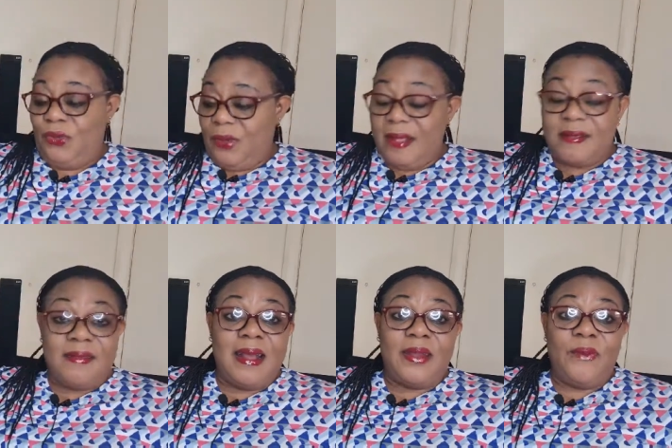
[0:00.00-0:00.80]
You can
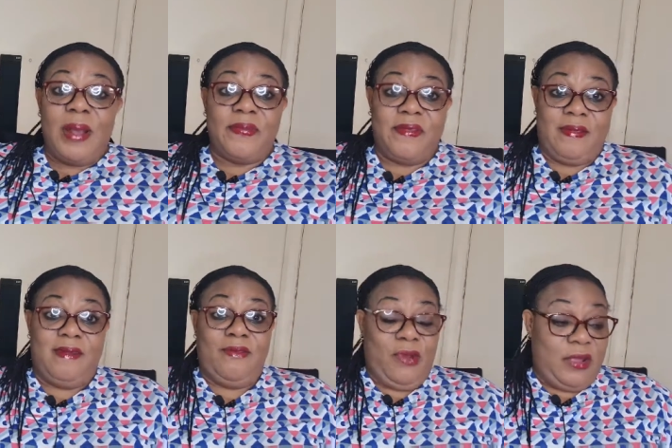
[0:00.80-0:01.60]
sit down the way I'm
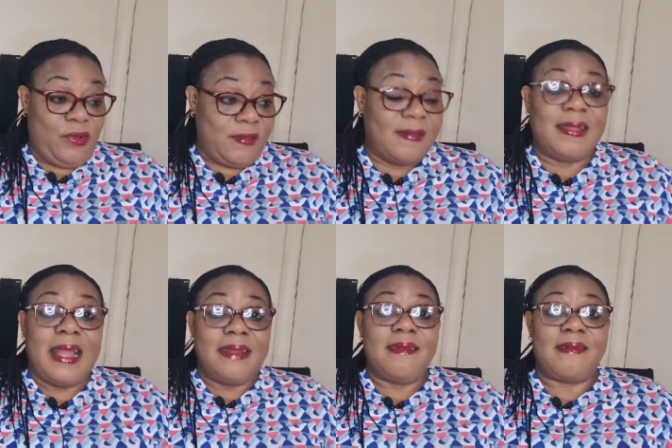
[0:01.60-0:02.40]
sitting. You can just sit
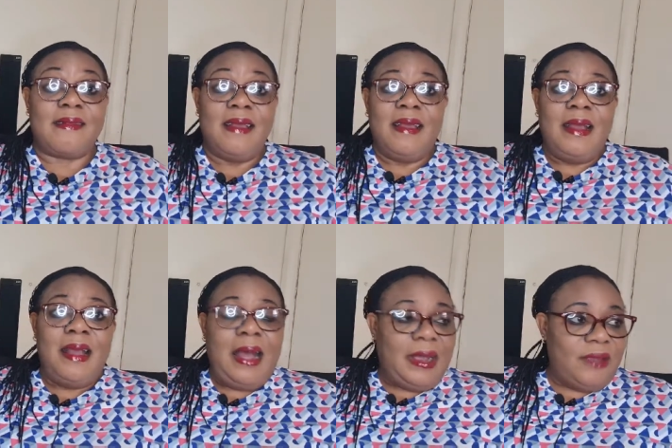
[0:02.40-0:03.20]
like this
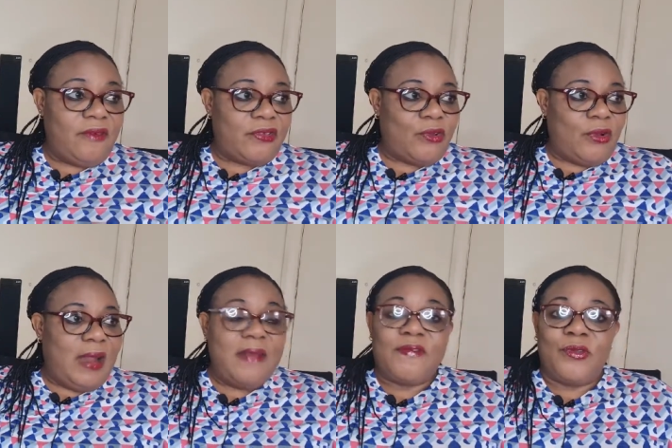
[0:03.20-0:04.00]
and give us your
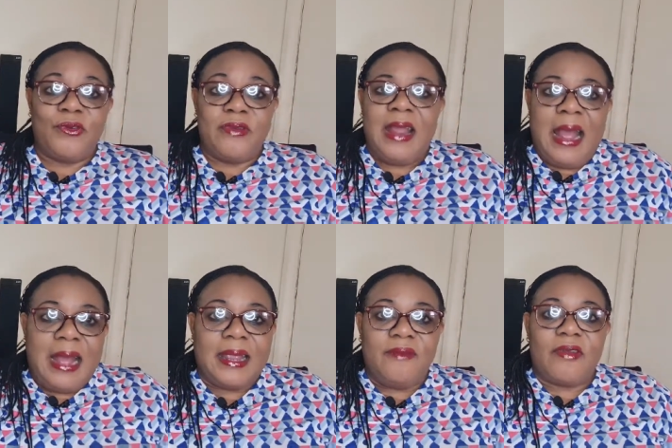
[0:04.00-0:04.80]
life story
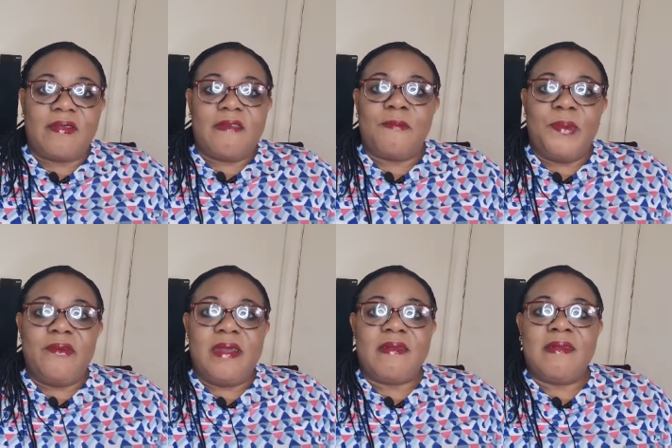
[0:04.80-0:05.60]
and give us
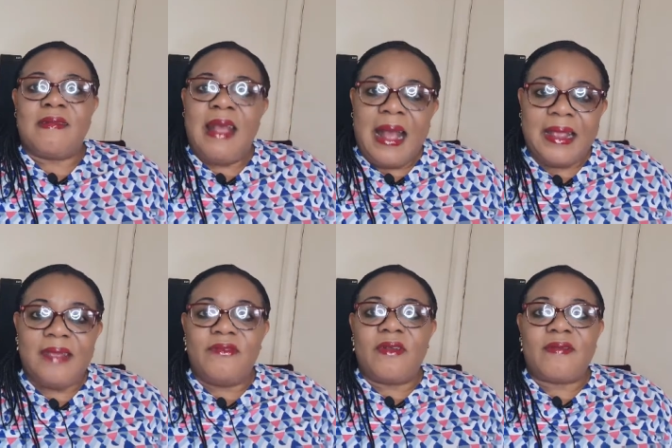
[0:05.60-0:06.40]
experiences and
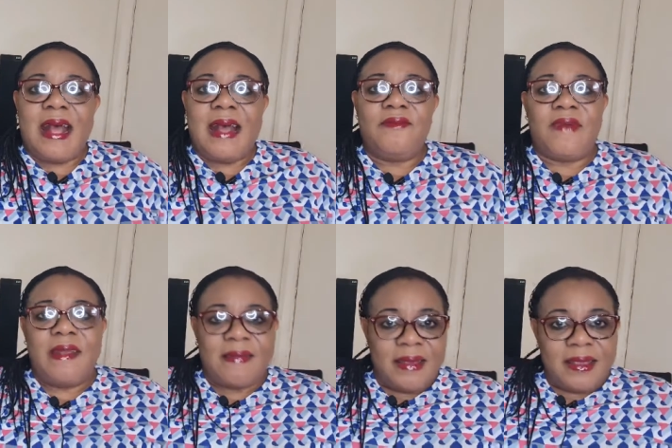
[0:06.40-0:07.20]
give us
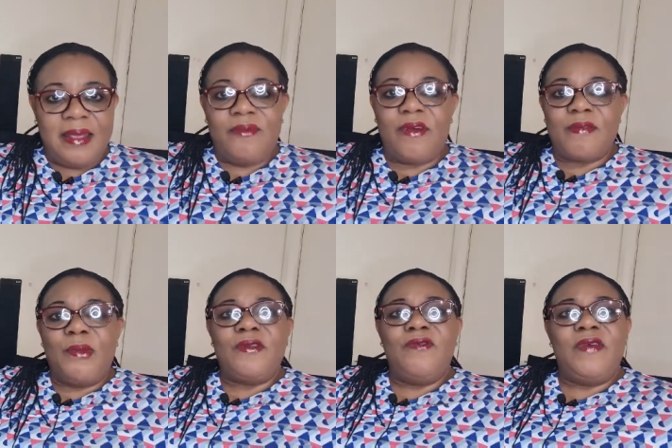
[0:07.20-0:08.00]
advice, give us
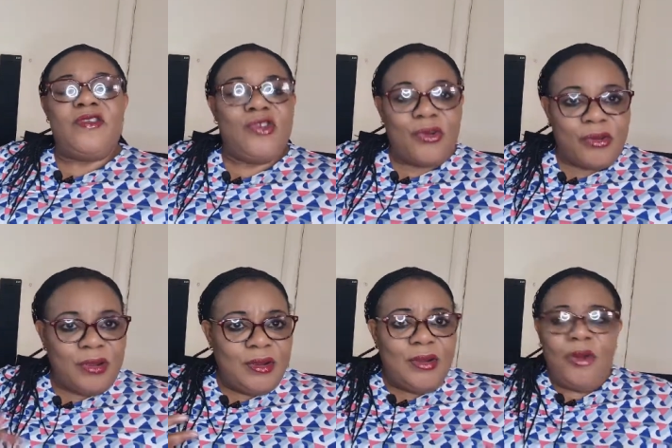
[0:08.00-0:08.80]
motivation.
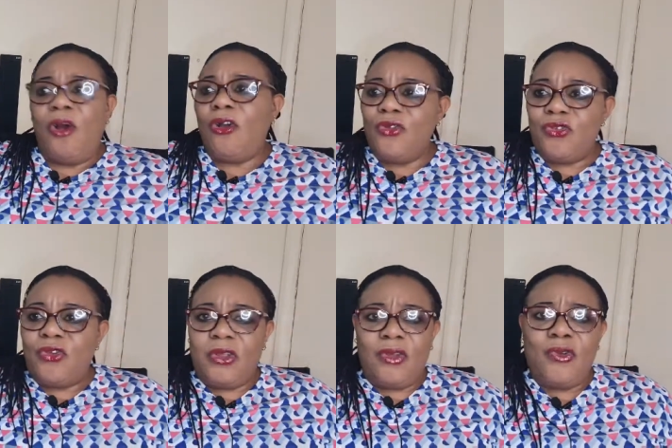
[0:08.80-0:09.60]
Or you
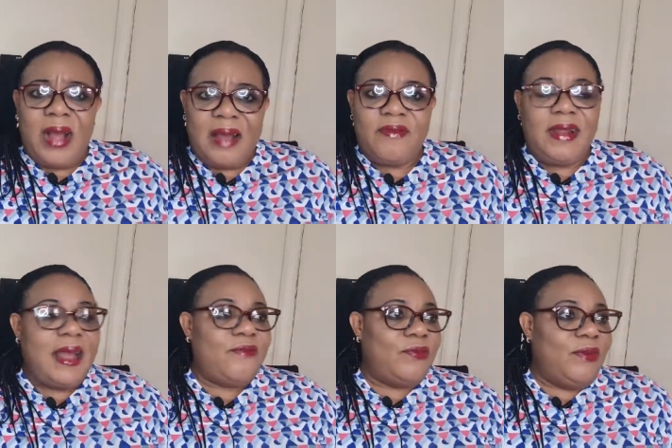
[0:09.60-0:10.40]
show you have a
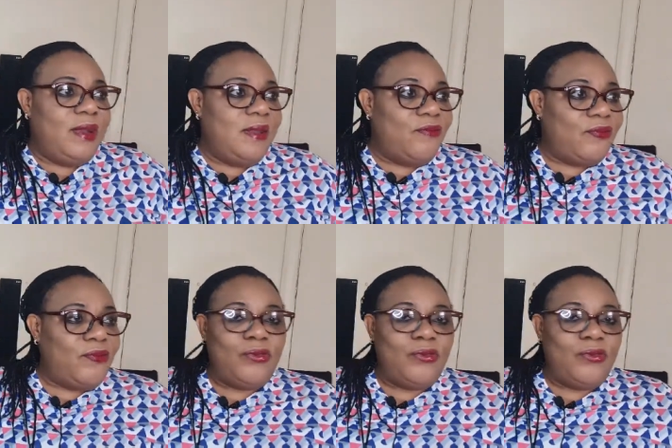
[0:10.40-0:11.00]
life you live.